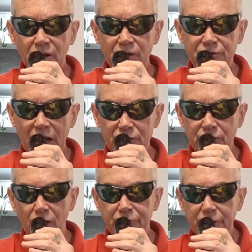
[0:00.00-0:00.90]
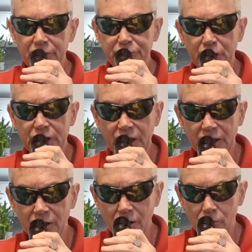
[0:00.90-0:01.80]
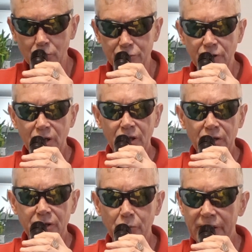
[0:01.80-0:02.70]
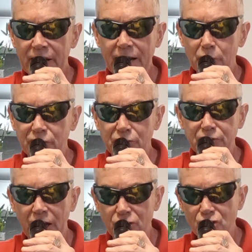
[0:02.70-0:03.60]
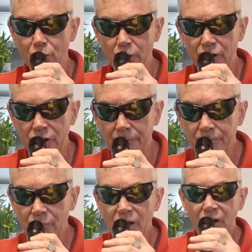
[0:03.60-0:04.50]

His dad's got 50 kilos. They're in housing sanctuary.